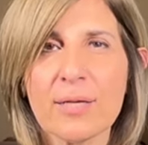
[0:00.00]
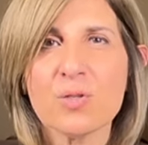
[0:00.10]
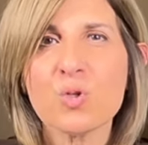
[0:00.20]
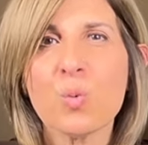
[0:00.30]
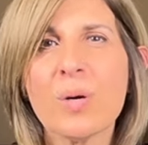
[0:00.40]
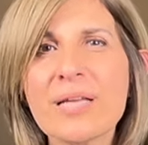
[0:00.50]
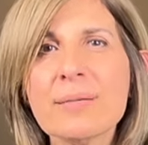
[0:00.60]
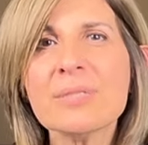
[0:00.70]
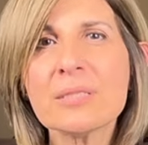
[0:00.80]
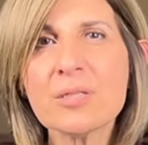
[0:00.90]
So what
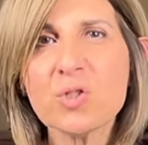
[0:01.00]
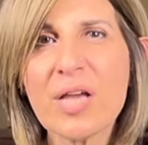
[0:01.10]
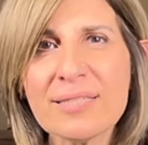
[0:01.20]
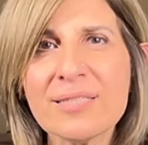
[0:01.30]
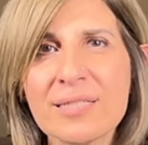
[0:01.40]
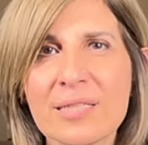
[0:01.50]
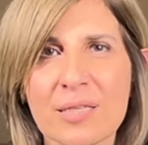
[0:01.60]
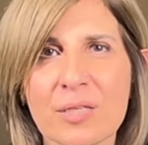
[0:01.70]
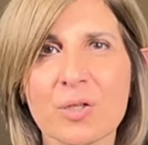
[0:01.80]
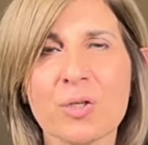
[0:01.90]
I'm suggesting
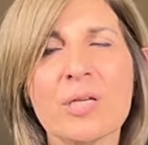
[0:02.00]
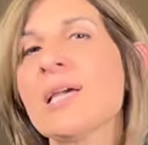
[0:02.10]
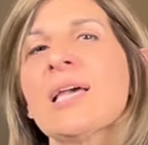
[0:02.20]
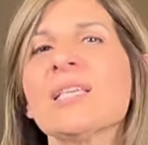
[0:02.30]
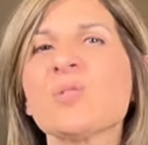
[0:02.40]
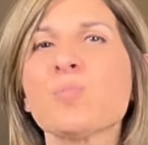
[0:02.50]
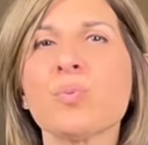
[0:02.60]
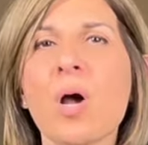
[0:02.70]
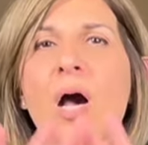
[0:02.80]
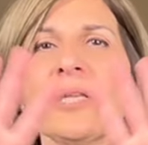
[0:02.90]
here is
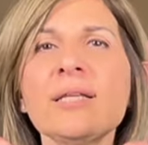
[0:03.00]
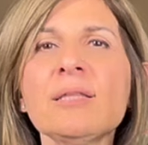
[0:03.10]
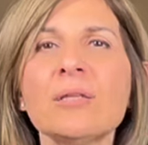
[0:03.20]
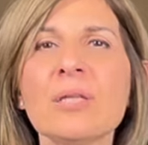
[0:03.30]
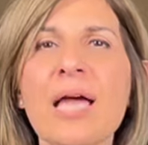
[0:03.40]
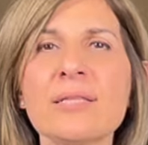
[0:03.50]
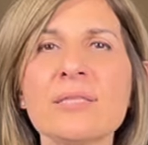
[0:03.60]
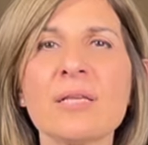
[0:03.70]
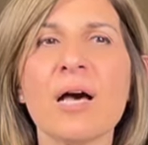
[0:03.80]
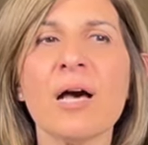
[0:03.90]
broaden the
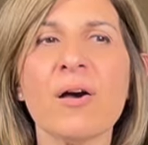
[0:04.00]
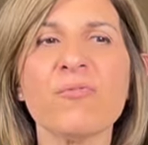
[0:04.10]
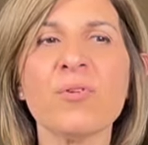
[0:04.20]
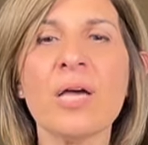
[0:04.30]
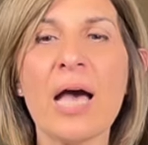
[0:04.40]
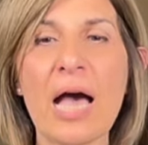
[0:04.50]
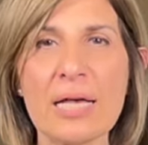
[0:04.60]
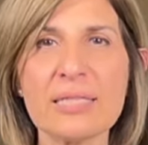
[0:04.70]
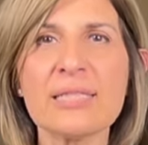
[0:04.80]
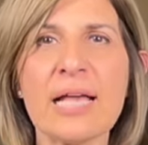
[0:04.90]
lens of
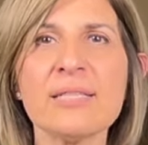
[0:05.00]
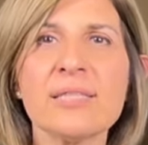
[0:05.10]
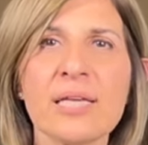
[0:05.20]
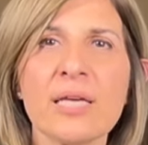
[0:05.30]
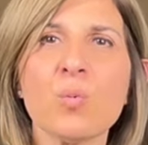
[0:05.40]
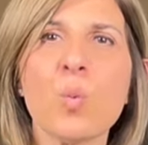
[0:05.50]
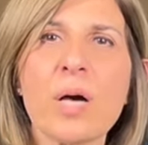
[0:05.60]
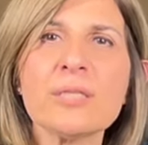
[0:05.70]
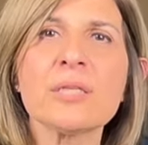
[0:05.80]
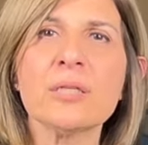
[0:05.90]
assessing
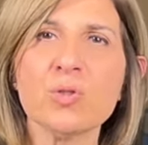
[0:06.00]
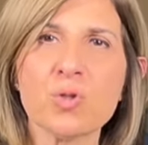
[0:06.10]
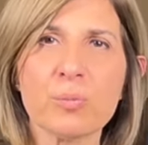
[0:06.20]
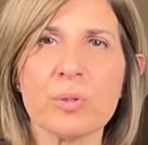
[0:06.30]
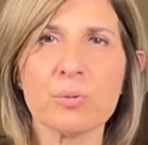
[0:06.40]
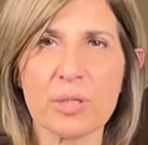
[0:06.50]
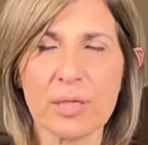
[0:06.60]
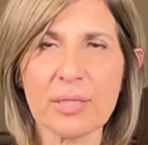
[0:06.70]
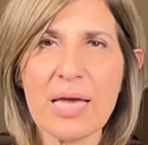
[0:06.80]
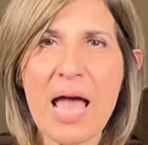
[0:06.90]
what's
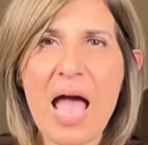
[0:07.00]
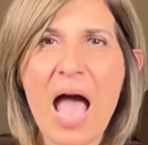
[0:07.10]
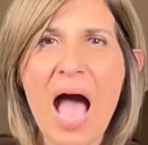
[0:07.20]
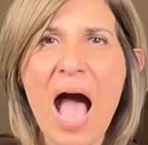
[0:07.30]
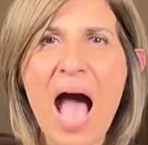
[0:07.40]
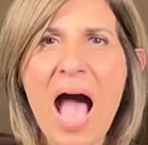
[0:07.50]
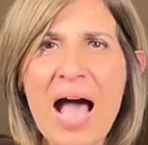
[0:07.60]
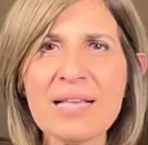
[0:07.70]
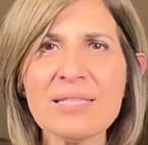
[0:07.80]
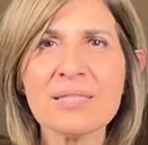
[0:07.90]
contributing.
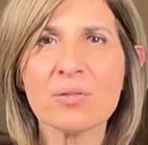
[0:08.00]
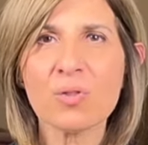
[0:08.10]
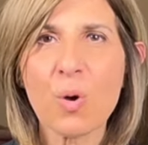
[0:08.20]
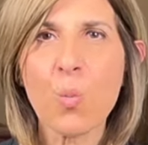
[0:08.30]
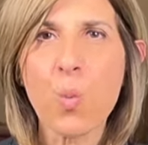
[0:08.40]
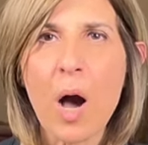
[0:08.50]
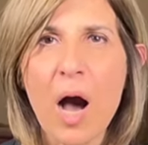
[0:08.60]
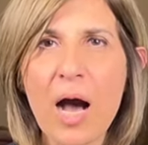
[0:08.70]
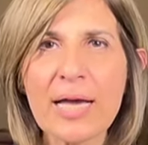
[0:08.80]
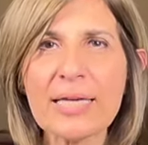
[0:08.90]
Ask the
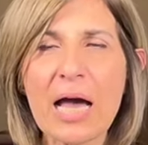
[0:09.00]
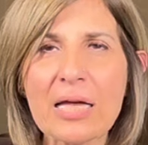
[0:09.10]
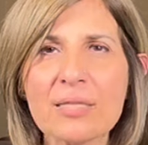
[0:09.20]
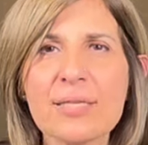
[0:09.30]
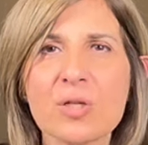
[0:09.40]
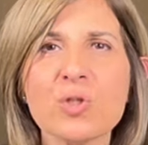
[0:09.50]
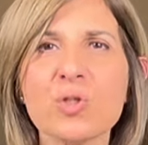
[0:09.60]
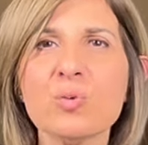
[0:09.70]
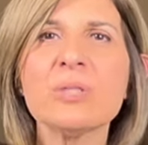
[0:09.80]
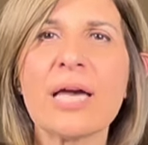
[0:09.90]
why until
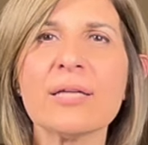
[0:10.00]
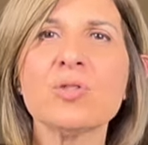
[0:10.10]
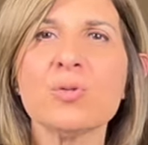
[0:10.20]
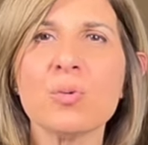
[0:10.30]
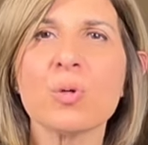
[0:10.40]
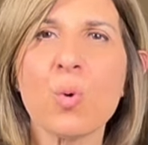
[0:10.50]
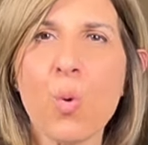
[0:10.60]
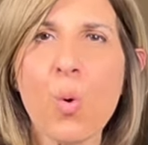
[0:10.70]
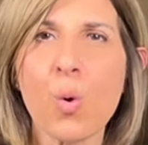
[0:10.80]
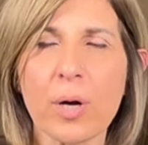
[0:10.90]
you get to the
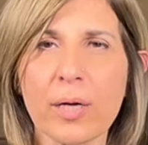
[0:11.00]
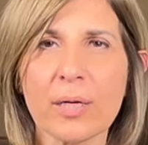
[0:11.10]
core.